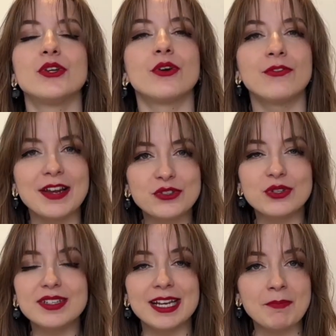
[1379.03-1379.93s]
Your
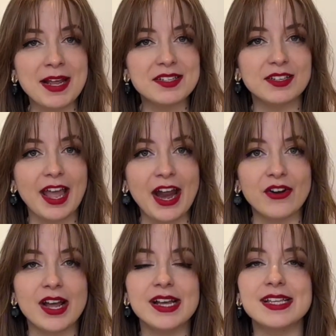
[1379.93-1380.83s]
ventral tegmental
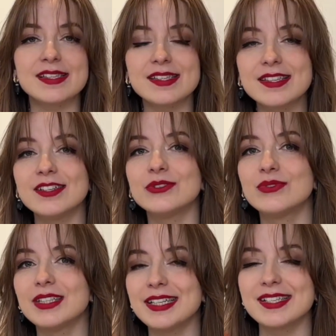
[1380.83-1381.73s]
area is still
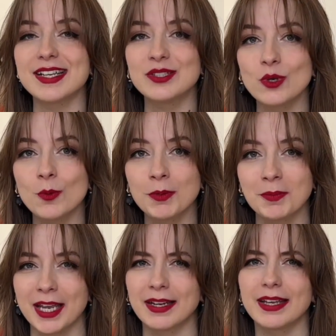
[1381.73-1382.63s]
releasing
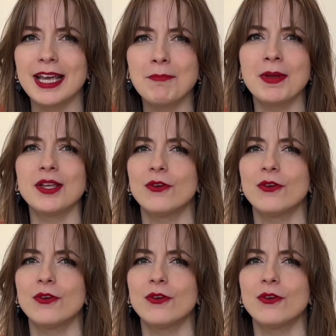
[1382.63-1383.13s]
dopamine, keeping